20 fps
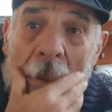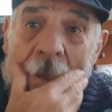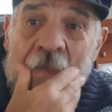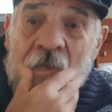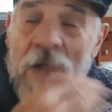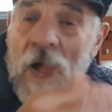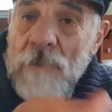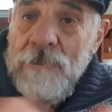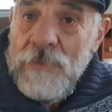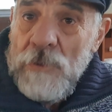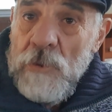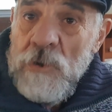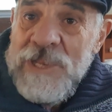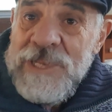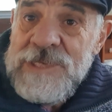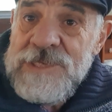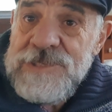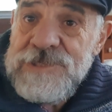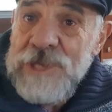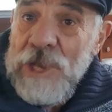
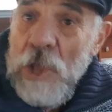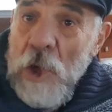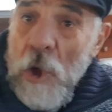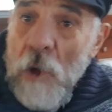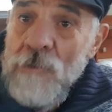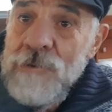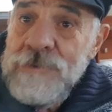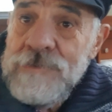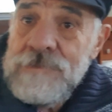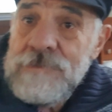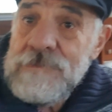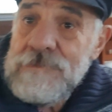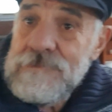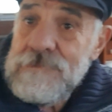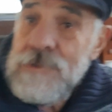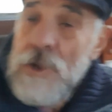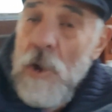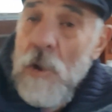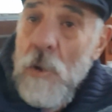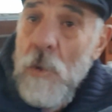Tarpaulin's still on,
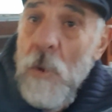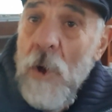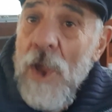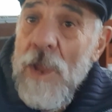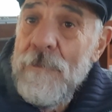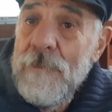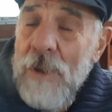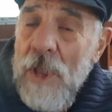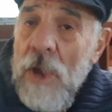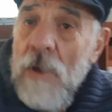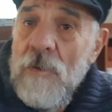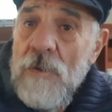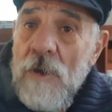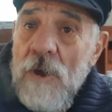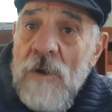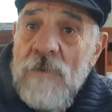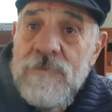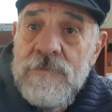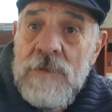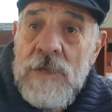not quite blown
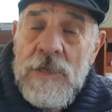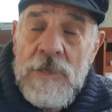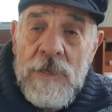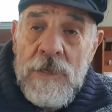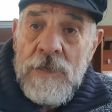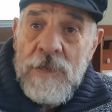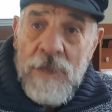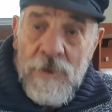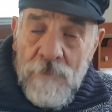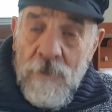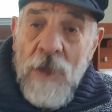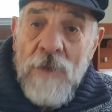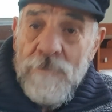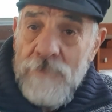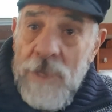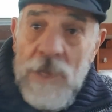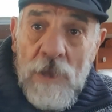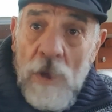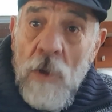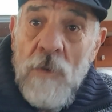off. It won't
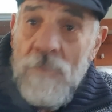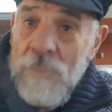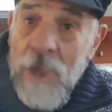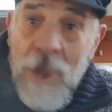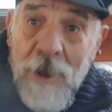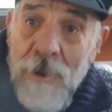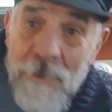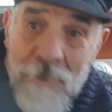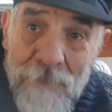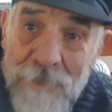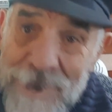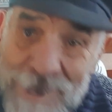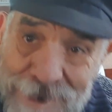be long though.